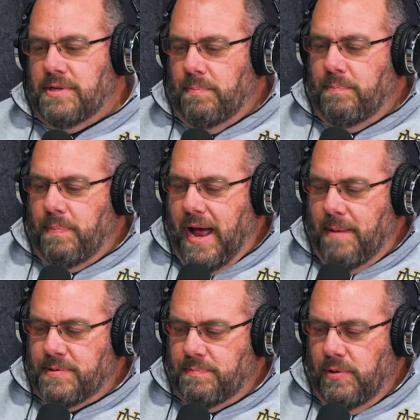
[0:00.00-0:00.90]
was a
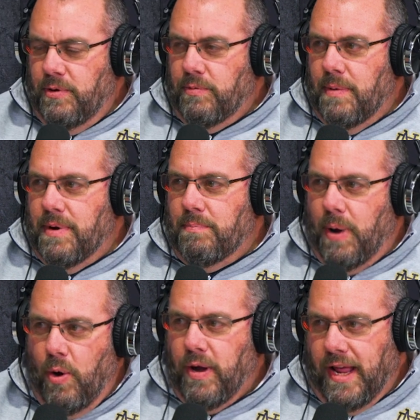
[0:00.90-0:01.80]
Pabst Blue Ribbon
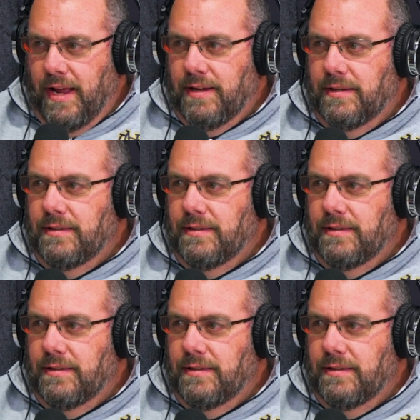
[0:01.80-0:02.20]
Pony.